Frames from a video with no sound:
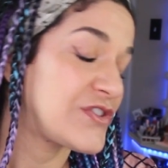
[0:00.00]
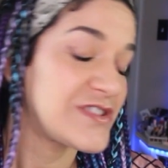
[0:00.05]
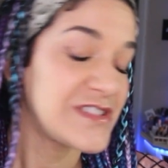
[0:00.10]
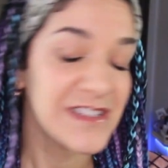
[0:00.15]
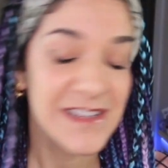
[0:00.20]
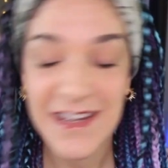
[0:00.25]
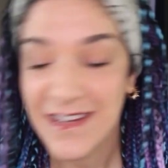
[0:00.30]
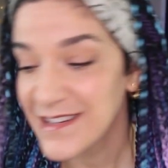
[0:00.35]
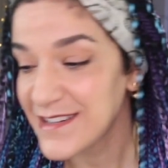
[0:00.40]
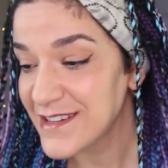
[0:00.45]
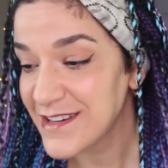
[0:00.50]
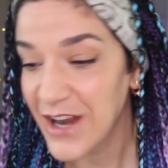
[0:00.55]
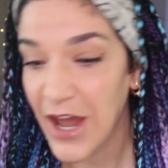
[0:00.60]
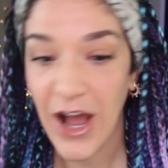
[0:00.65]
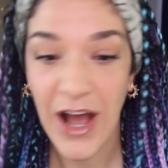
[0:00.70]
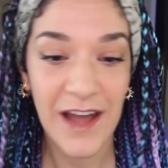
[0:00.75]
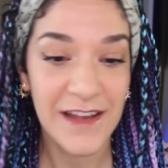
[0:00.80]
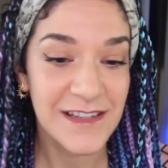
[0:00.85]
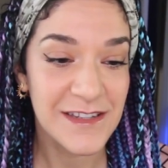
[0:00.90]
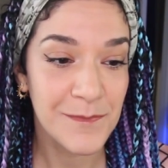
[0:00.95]
did
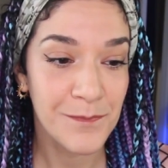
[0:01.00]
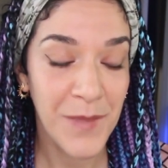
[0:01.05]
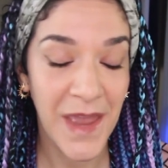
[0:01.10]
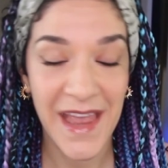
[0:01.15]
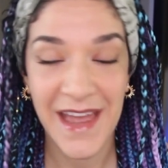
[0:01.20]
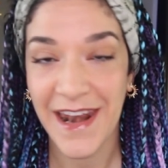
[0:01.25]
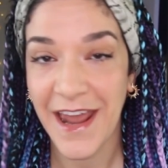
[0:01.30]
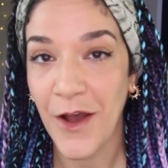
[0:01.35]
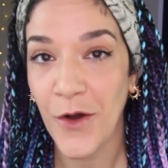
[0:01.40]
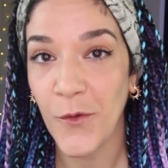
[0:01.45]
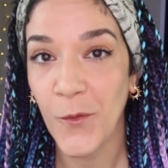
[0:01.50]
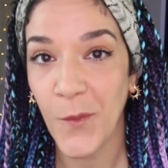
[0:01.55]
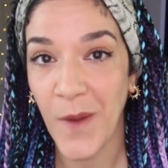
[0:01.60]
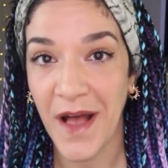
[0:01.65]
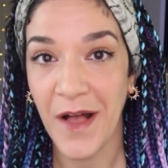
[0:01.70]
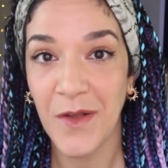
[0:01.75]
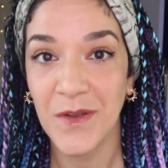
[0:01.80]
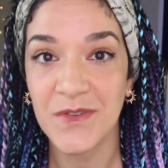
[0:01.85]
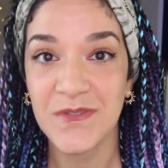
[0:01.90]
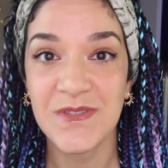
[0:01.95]
not pan out
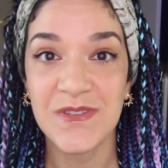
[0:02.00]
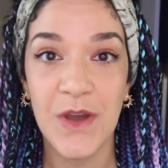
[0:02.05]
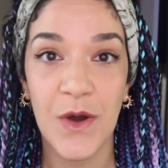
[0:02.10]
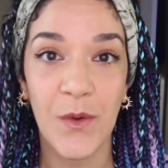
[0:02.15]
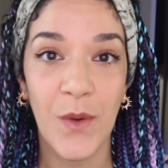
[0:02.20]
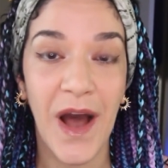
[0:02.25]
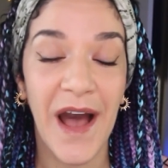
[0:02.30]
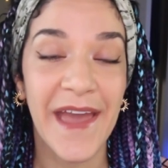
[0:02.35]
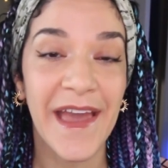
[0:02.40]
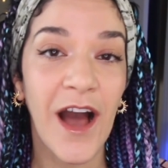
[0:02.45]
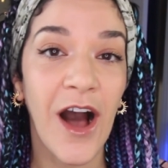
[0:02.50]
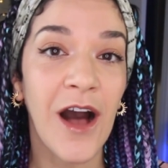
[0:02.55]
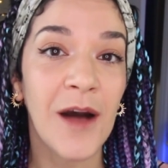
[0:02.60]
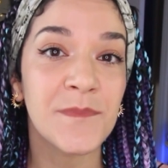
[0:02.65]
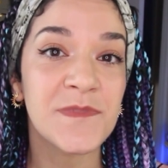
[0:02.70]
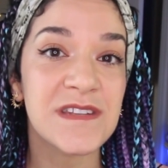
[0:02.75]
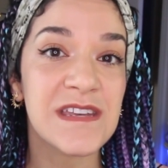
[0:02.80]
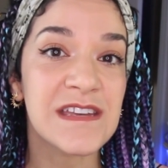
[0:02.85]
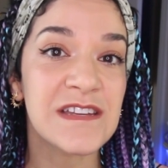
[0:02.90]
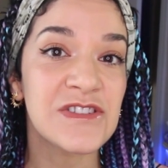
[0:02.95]
well. So I
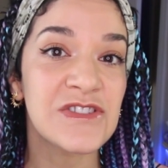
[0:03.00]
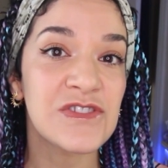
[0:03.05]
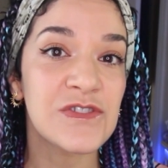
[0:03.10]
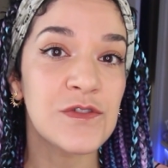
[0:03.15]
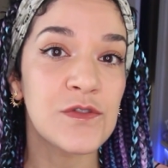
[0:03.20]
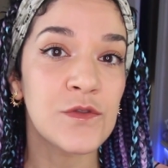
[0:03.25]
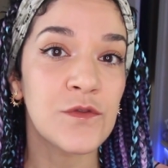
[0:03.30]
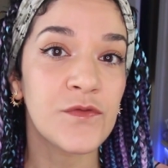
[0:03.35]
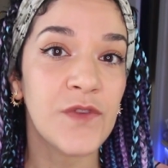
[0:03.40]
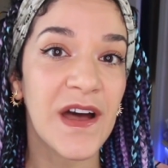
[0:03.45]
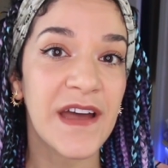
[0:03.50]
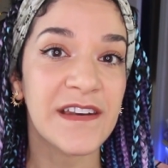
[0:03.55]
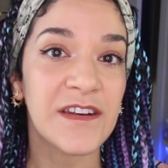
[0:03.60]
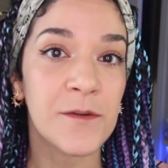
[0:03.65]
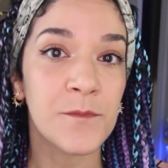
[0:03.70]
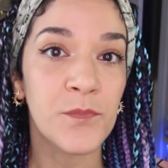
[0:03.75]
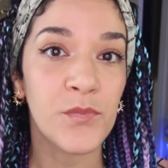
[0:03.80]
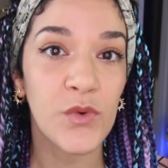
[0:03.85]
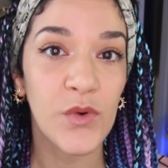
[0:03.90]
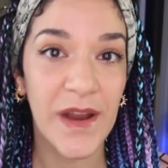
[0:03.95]
opted to find a
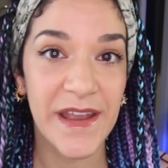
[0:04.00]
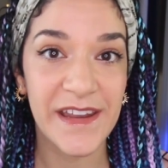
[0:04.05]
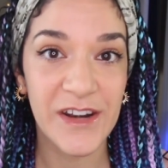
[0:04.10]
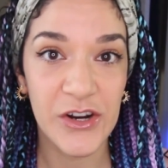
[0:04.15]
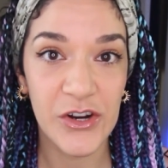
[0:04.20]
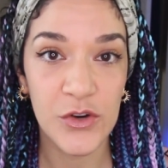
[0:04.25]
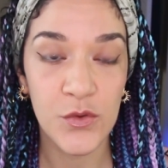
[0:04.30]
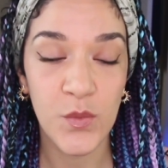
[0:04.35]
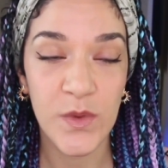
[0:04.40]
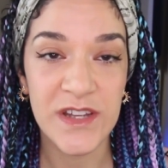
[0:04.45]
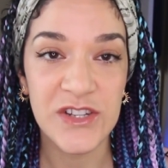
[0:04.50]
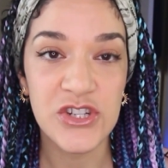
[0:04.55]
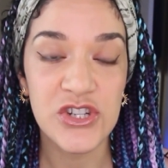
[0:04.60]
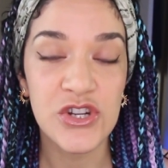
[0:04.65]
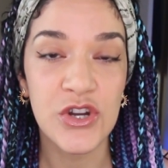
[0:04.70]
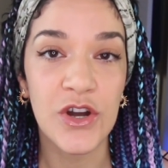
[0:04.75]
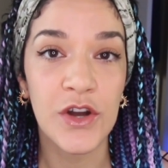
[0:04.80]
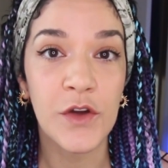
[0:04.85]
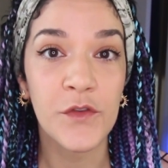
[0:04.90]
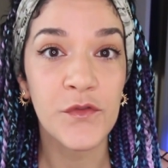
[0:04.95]
braider, which
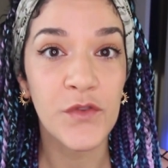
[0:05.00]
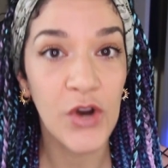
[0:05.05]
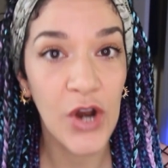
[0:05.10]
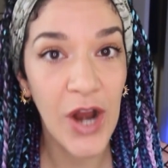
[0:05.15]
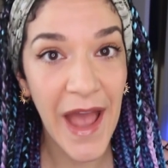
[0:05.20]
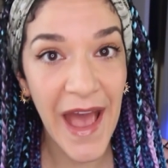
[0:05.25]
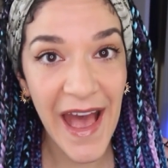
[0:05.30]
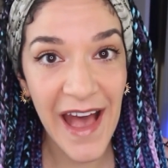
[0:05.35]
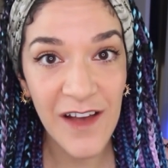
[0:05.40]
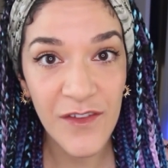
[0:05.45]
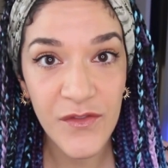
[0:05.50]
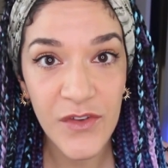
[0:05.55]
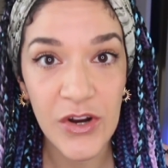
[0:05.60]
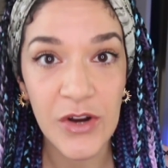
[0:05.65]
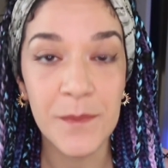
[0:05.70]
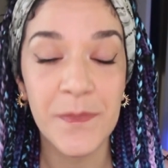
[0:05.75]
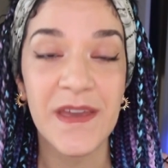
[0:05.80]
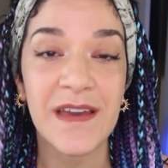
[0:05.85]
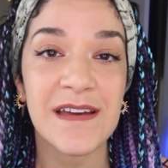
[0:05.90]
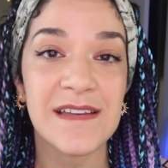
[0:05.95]
took forever
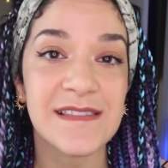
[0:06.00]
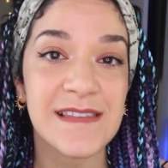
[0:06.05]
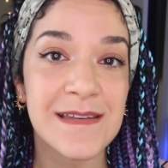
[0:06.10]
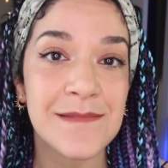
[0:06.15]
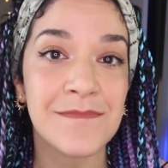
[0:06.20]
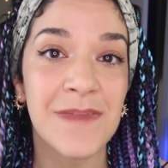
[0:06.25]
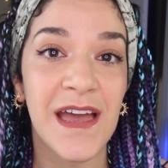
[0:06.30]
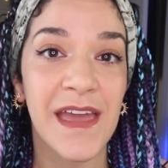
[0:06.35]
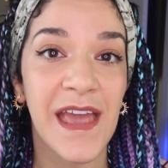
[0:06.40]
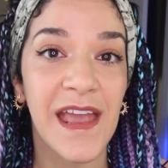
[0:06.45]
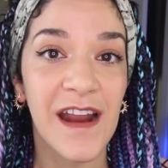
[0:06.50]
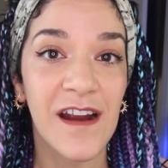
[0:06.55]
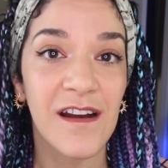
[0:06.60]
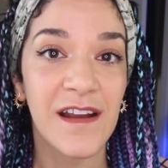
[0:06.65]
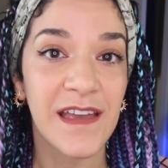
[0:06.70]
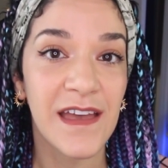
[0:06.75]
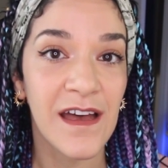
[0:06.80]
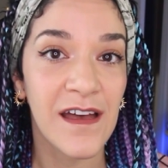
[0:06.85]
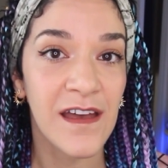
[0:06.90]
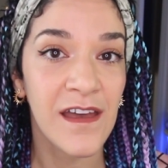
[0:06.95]
because in my
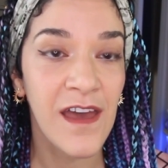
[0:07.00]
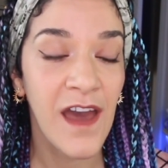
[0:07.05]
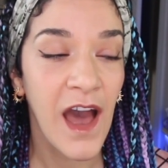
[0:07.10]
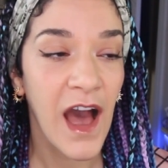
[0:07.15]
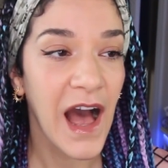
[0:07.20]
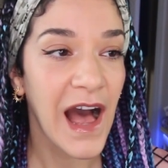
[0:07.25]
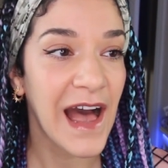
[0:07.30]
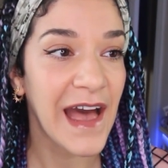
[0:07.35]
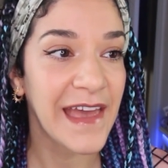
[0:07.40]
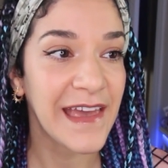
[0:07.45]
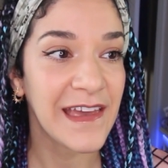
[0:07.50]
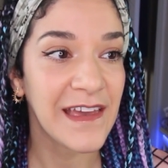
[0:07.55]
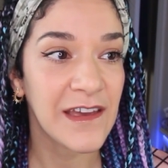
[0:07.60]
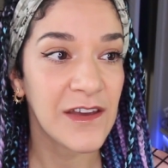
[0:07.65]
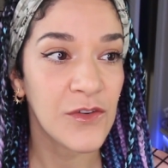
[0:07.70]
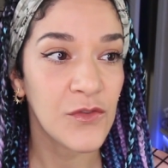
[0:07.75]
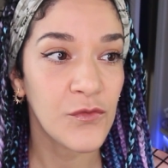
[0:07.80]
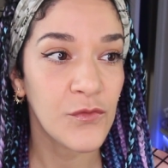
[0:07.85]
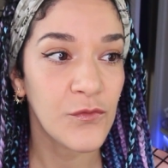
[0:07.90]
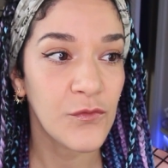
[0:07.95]
area,
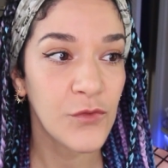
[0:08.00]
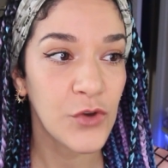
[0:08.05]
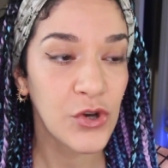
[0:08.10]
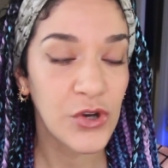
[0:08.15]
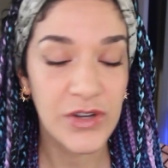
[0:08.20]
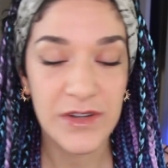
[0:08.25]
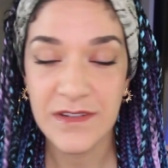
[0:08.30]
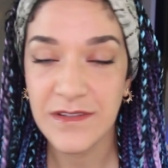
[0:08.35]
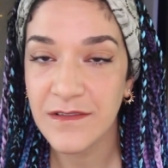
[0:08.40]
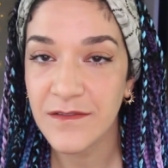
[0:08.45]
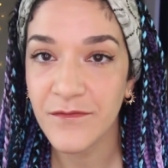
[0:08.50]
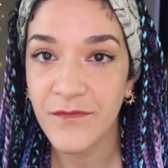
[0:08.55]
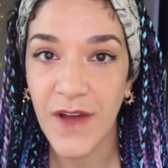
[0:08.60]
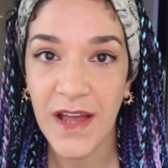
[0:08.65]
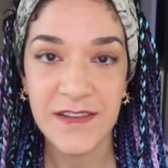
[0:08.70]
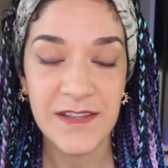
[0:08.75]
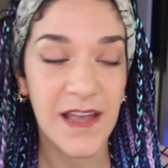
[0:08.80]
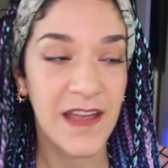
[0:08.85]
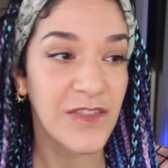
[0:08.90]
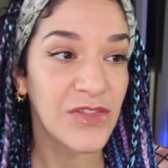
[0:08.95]
I
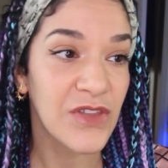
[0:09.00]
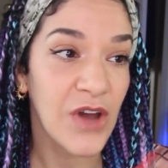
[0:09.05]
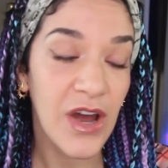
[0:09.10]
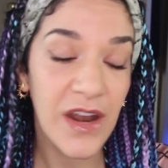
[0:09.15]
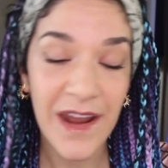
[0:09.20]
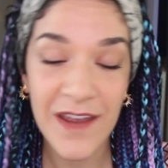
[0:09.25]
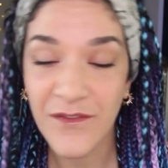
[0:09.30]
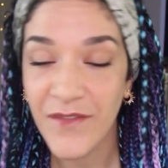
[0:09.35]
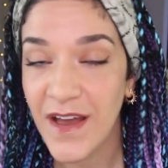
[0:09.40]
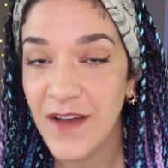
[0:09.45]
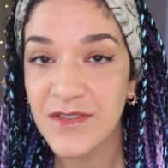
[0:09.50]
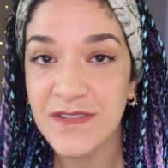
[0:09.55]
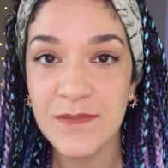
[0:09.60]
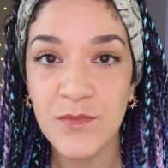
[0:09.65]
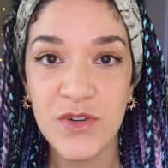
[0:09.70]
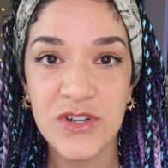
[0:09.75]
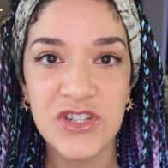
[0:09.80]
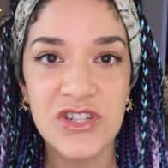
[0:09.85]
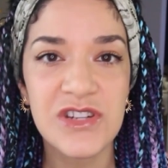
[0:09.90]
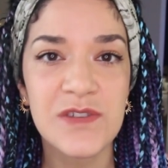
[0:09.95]
thought I found
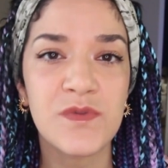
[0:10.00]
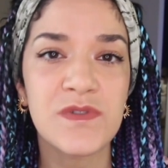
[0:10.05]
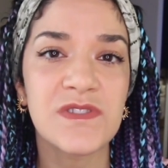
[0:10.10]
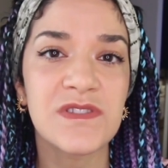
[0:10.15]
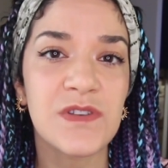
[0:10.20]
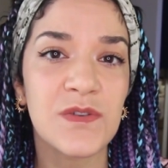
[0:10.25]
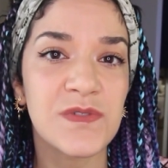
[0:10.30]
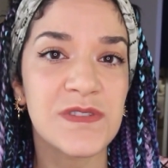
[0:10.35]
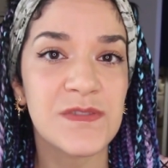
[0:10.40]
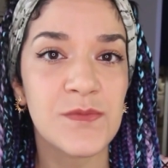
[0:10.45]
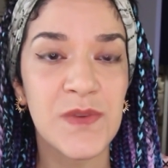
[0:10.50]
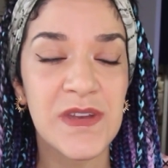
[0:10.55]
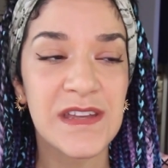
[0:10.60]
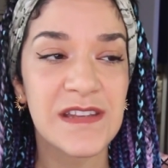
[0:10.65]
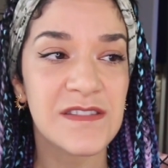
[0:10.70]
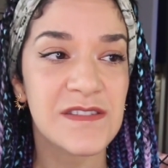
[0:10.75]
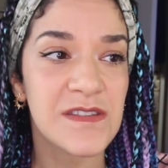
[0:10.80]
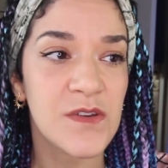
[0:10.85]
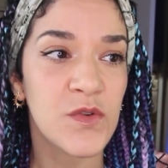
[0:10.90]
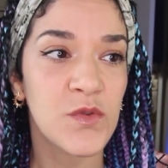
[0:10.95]
someone. She was so sweet
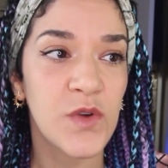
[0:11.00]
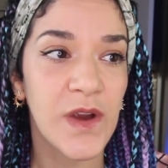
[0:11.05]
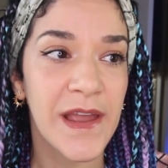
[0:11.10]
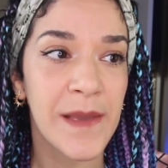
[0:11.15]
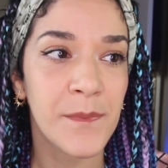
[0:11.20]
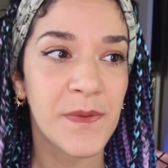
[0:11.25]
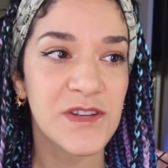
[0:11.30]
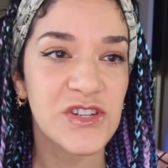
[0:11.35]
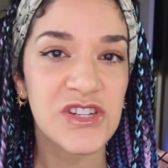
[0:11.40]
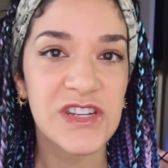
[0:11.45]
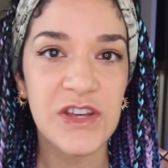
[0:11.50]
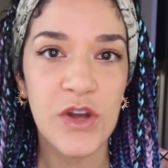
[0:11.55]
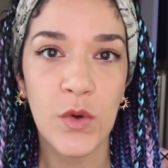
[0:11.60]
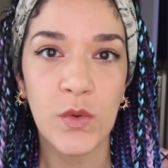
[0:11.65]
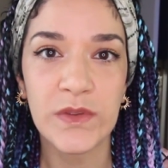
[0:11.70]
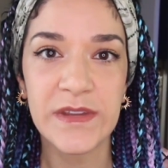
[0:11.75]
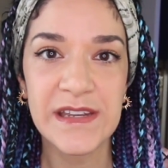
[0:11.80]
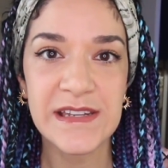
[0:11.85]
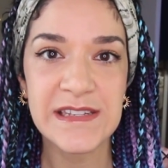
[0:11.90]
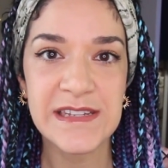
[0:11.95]
and so great, but she
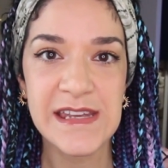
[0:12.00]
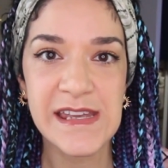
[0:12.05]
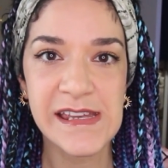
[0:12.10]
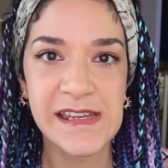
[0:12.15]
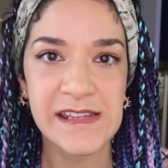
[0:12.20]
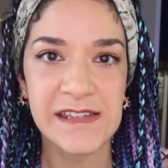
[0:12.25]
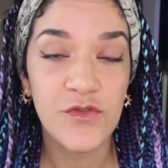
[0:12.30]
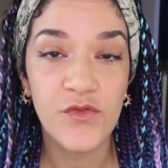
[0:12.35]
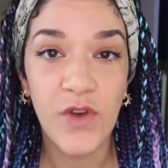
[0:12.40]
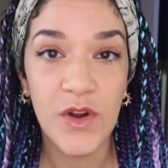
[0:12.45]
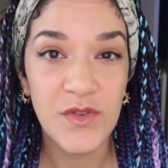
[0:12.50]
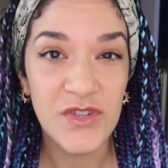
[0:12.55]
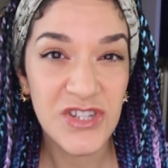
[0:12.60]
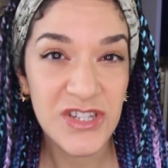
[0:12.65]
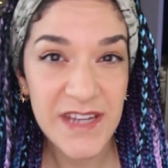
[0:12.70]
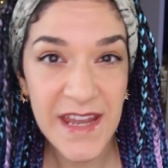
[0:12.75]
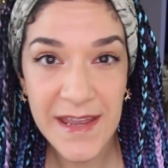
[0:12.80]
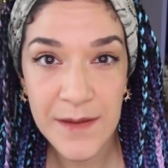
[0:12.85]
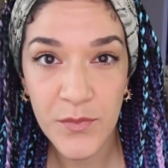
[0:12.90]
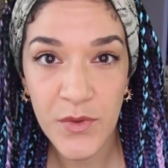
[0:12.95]
only did
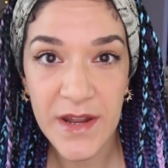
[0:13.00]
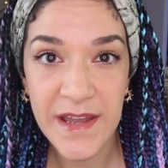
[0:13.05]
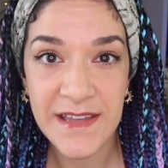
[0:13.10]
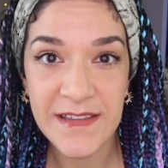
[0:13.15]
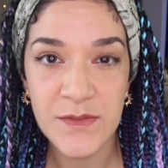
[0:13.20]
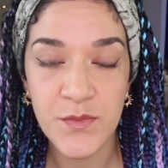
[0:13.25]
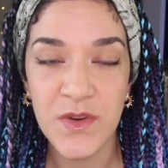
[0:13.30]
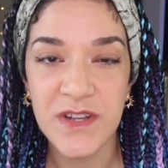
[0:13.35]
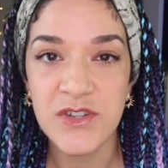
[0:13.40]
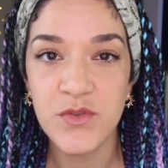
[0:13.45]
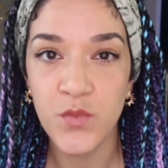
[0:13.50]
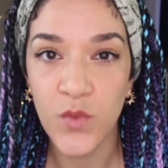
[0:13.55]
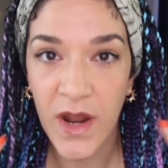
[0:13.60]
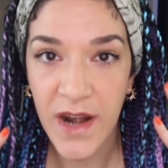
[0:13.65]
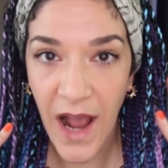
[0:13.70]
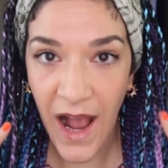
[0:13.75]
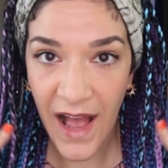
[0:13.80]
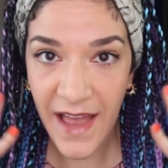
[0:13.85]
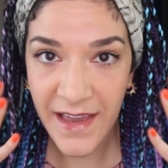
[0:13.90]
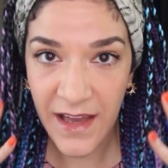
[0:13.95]
crochet braids, which
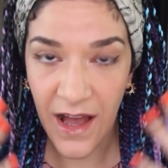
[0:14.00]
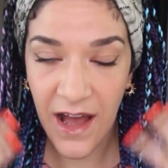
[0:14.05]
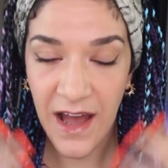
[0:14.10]
I